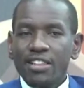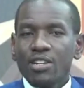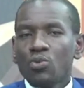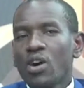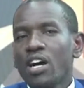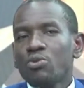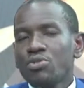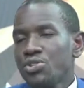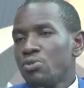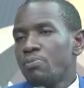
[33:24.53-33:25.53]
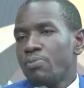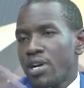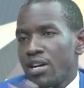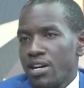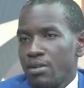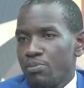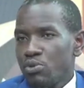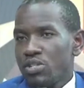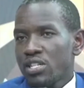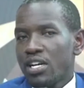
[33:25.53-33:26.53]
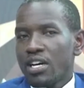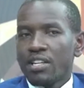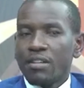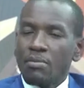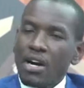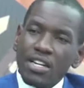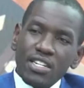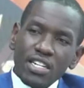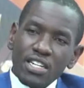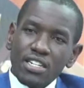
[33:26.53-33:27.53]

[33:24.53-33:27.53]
then why would you put the man